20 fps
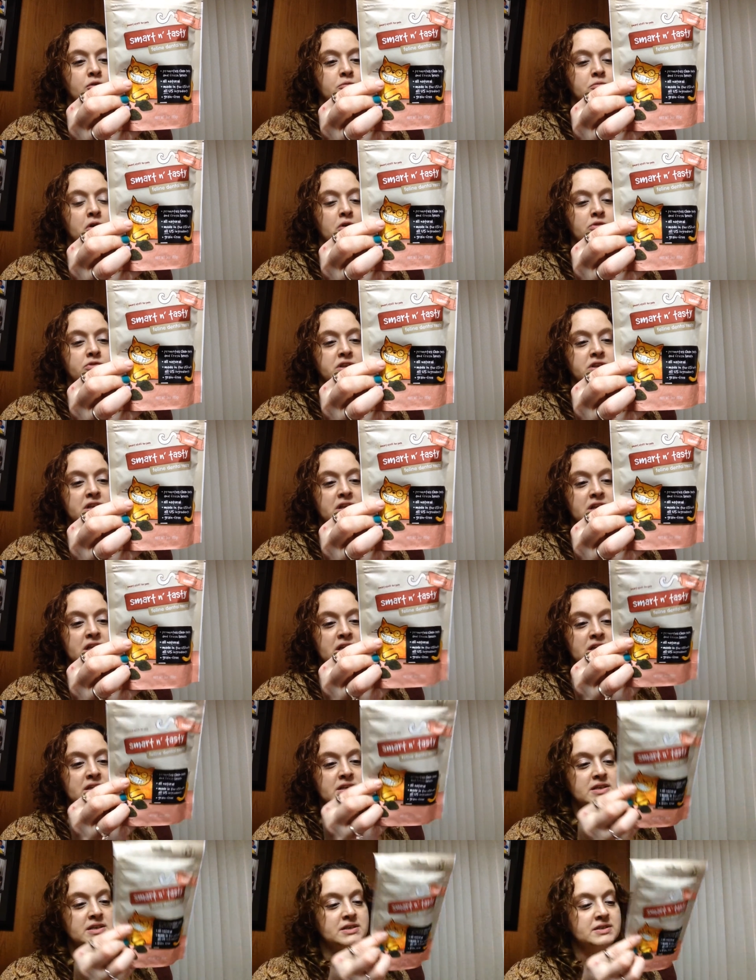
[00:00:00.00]
Crude
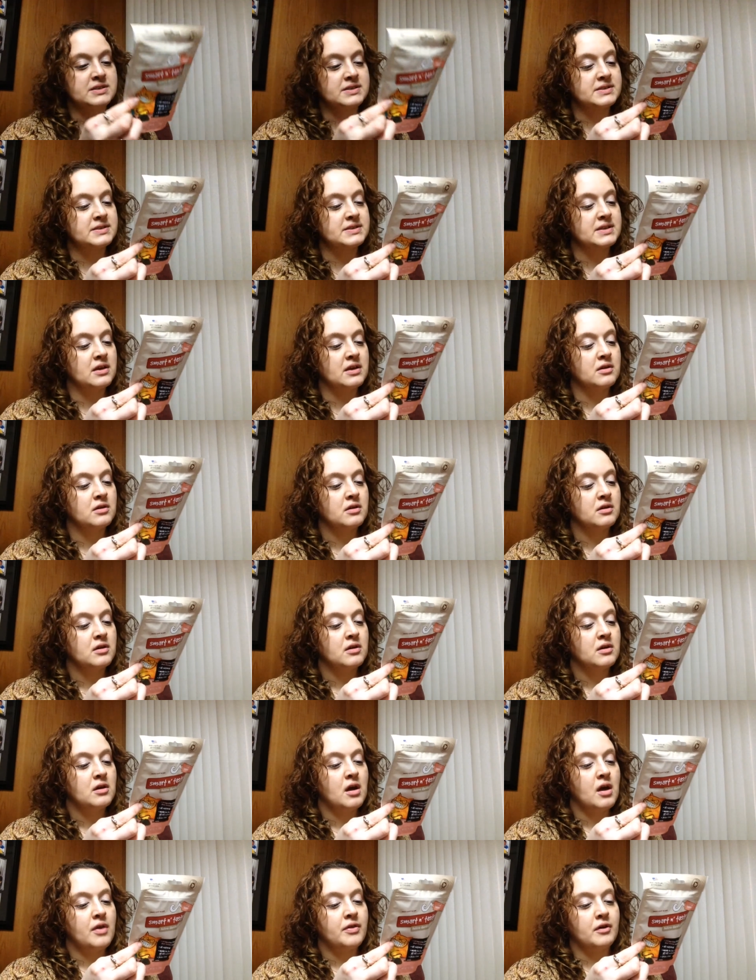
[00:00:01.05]
protein is
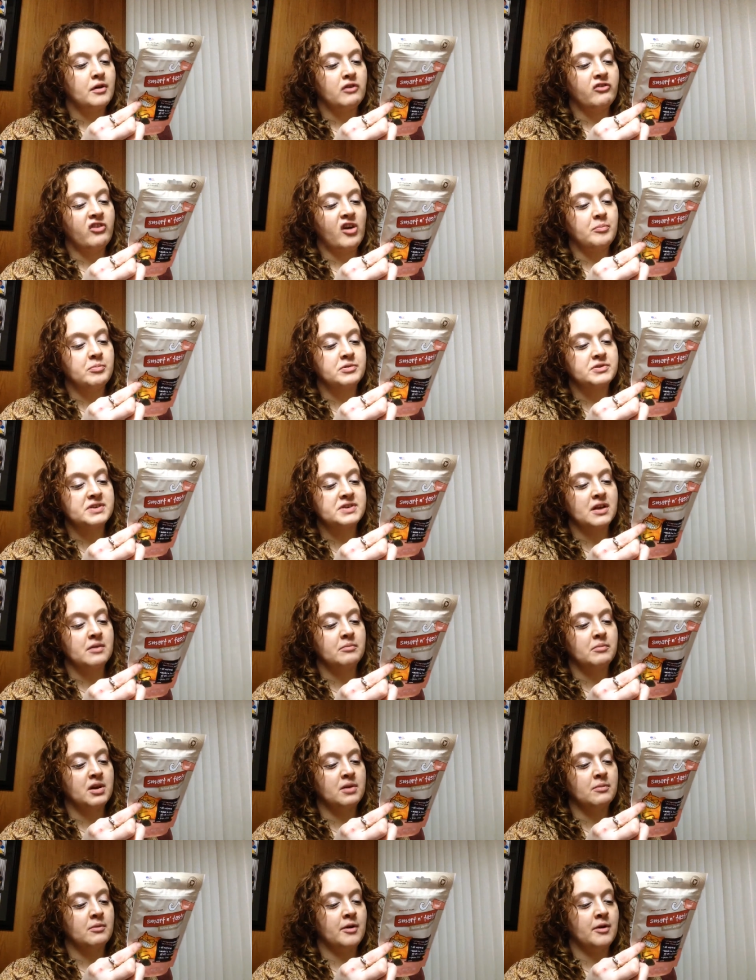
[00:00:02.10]

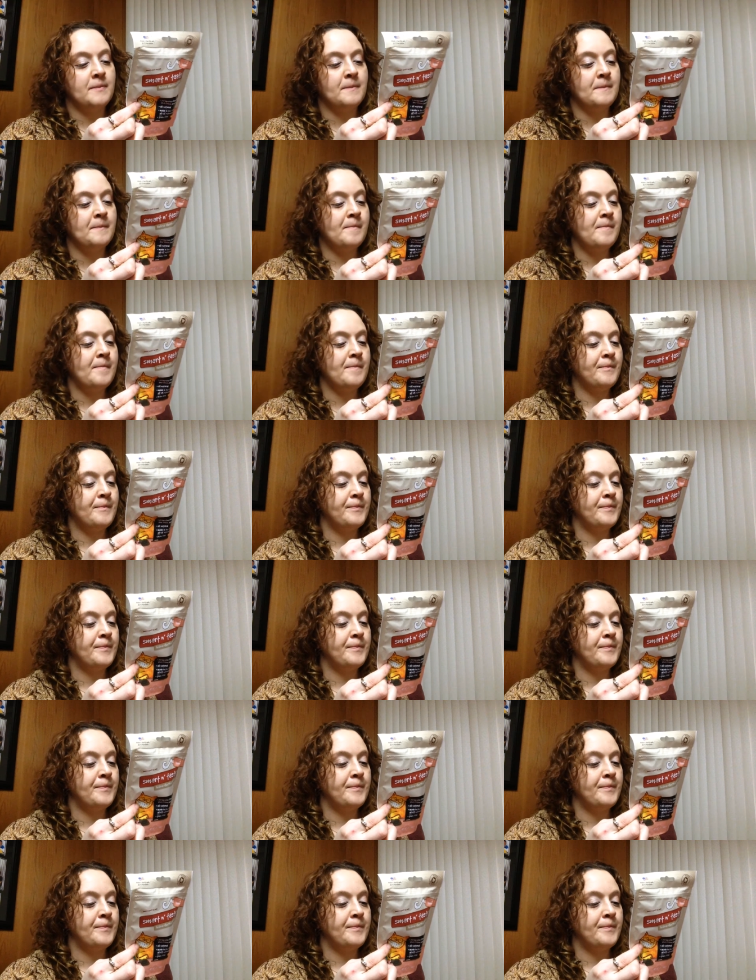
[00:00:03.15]
35% minimum.